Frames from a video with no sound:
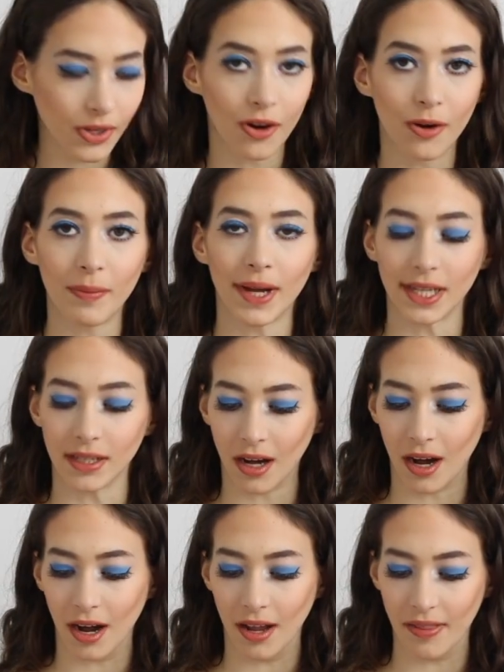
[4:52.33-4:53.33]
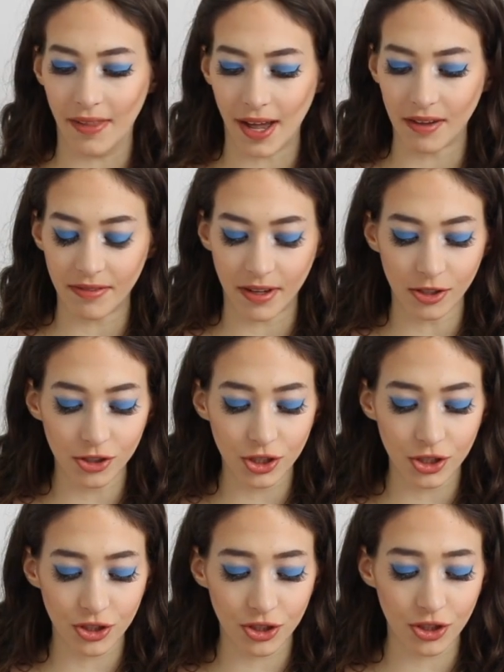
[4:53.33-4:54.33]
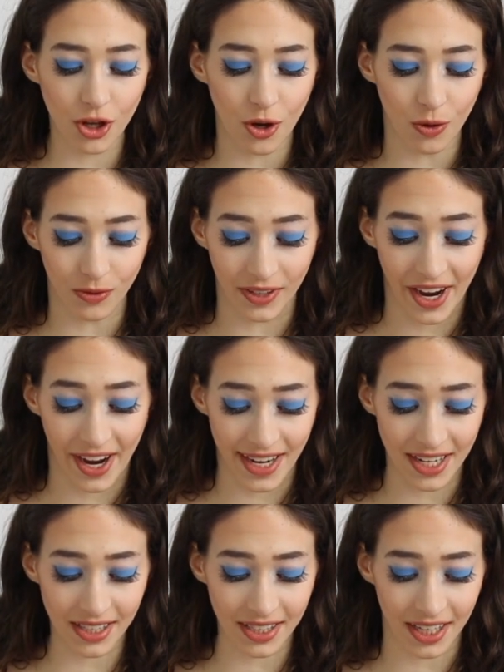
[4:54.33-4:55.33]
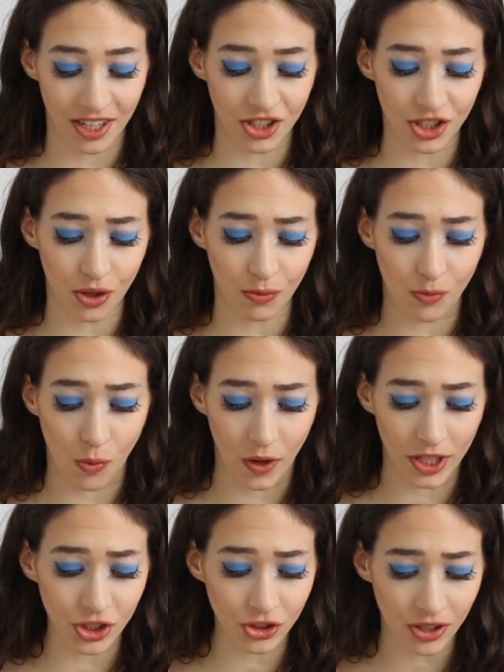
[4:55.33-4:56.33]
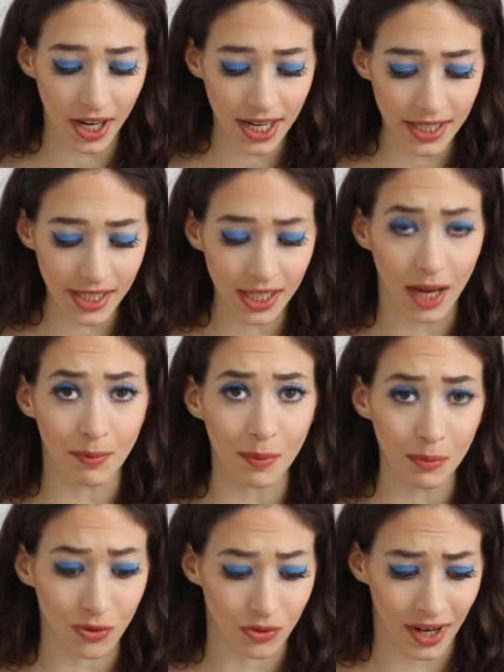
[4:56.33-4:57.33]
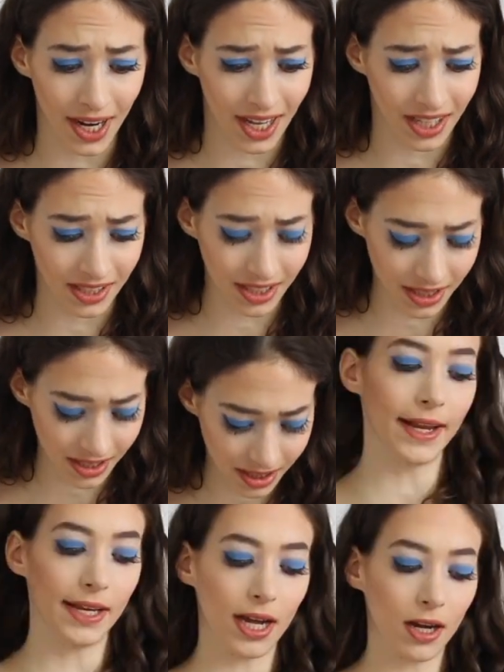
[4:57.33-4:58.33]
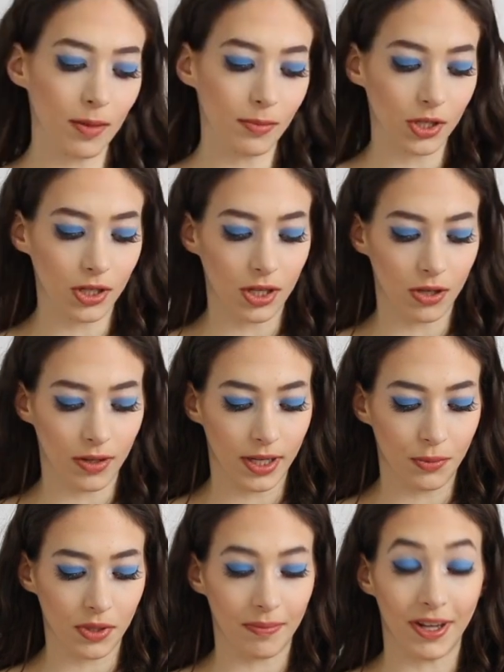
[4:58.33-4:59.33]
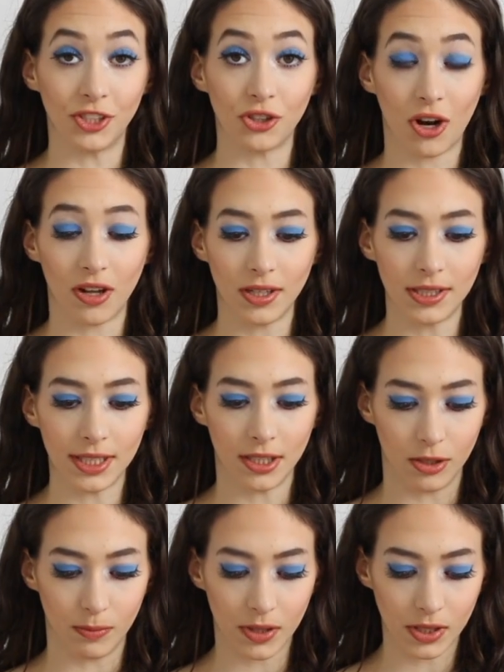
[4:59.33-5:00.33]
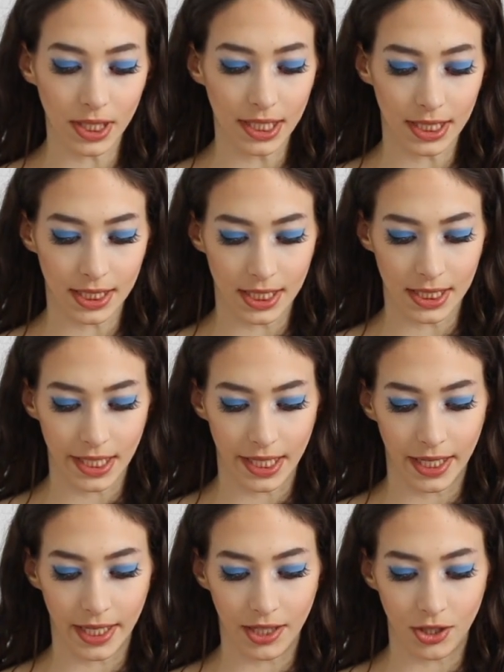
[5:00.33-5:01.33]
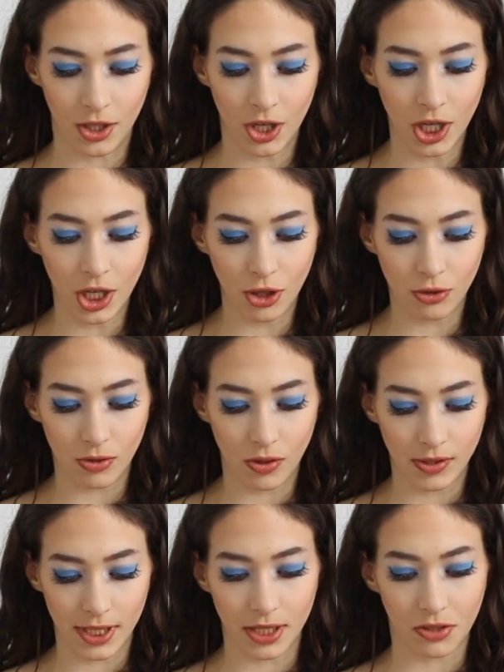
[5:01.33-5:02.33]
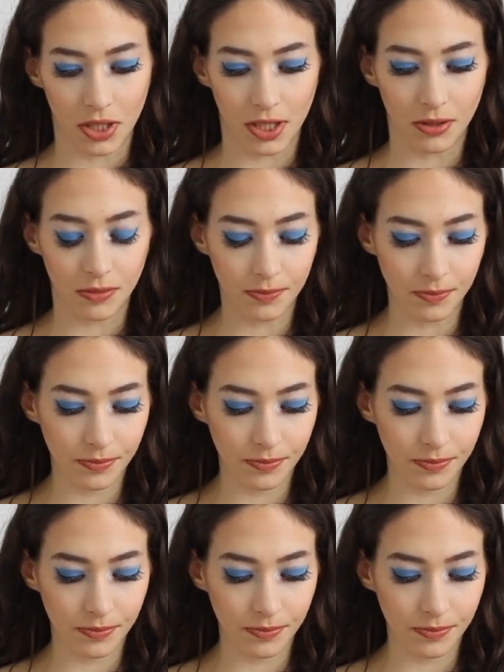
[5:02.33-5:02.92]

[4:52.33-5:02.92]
Oh my god, that felt so so nice and it's so moisturizing. I'm impressed. And now I'm going to go in with my Charlotte Tilbury. This is in Rosy Glow.